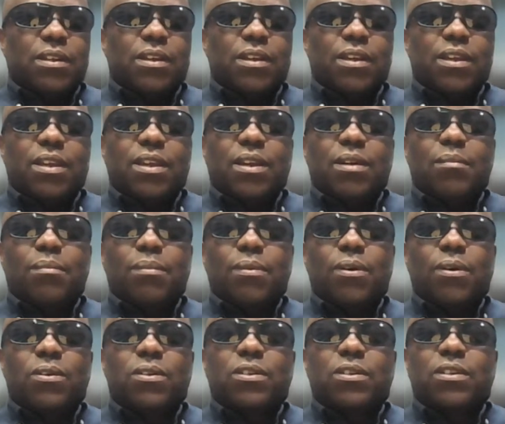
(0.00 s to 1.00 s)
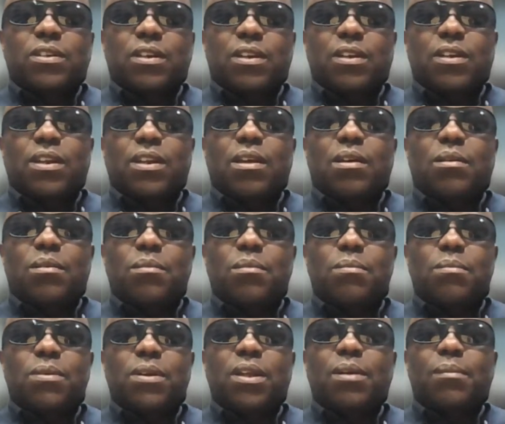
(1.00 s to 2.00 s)
can blockchain
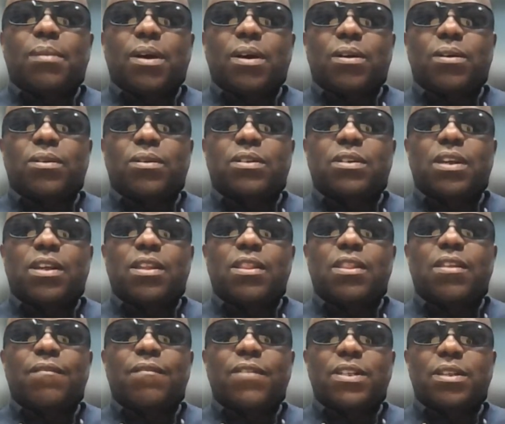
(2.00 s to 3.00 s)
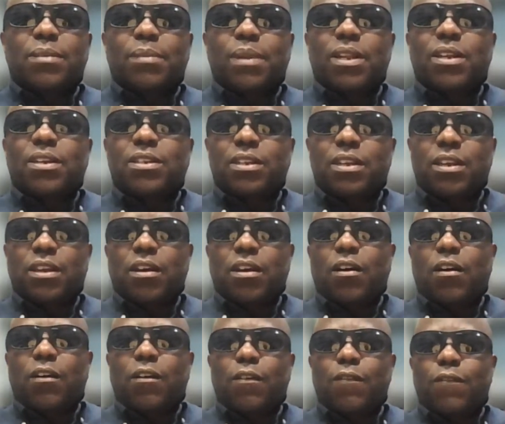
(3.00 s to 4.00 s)
bring about the visibility
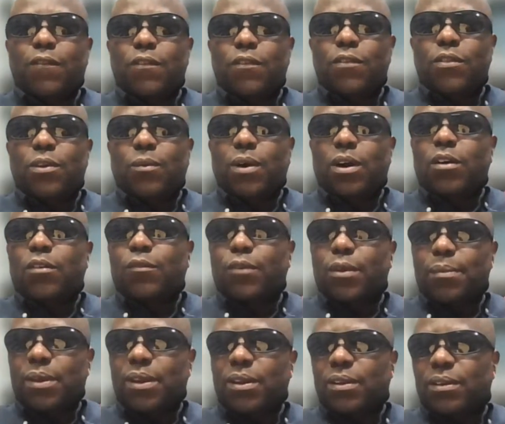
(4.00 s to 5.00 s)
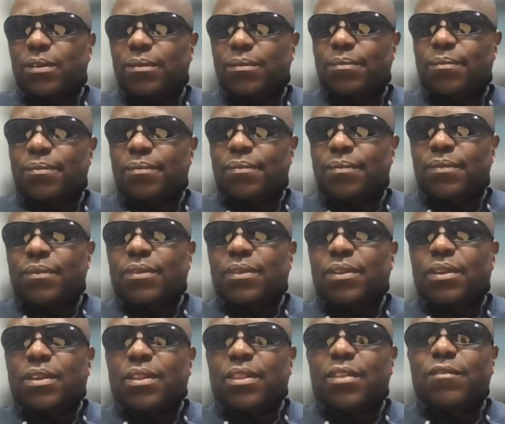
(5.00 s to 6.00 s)
of the work of women,
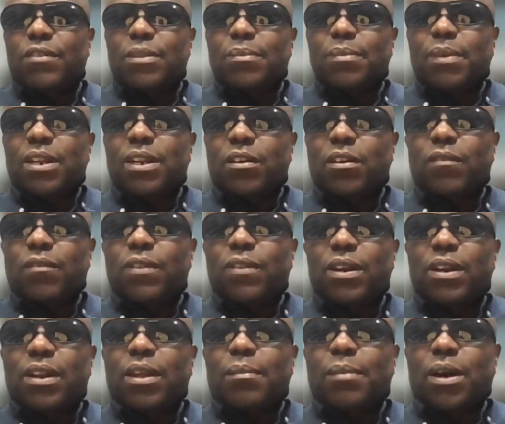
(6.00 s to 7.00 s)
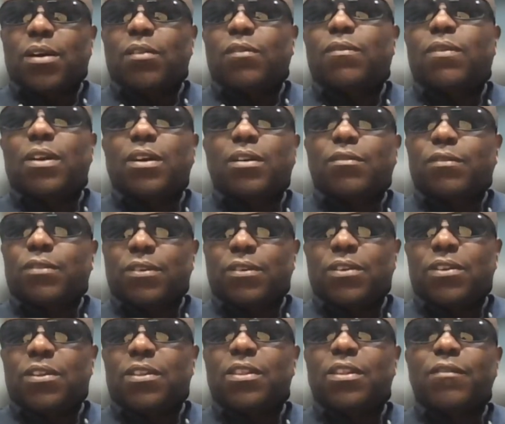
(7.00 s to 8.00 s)
the visibility of the labor of love,
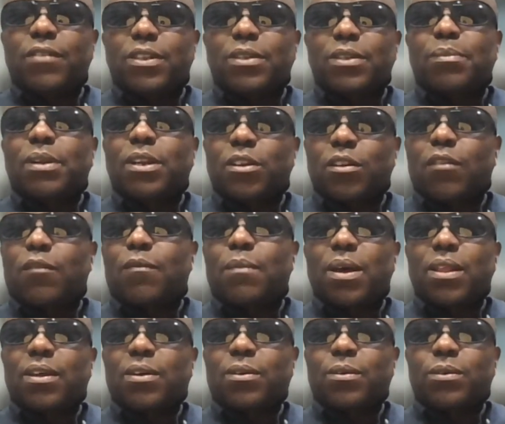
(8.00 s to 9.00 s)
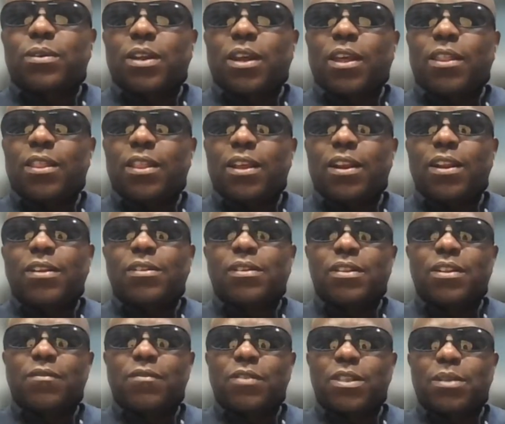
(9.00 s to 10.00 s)
the visibility of motherhood, the
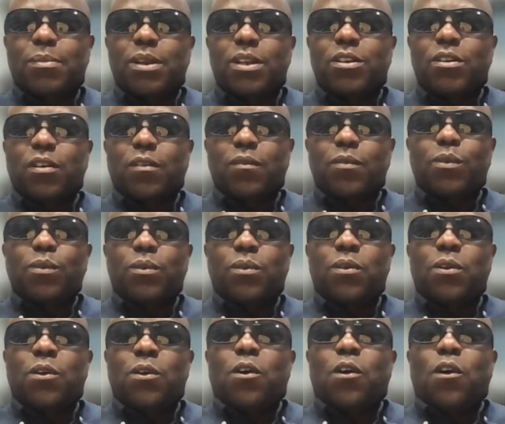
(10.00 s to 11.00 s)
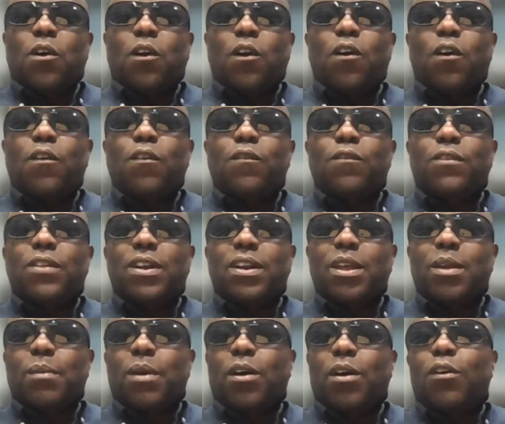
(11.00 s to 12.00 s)
visibility of the
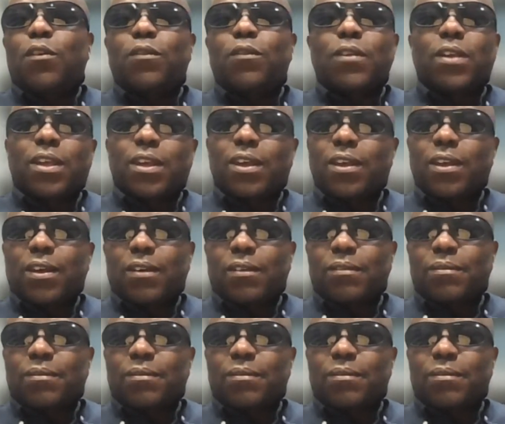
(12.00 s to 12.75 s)
labor of care.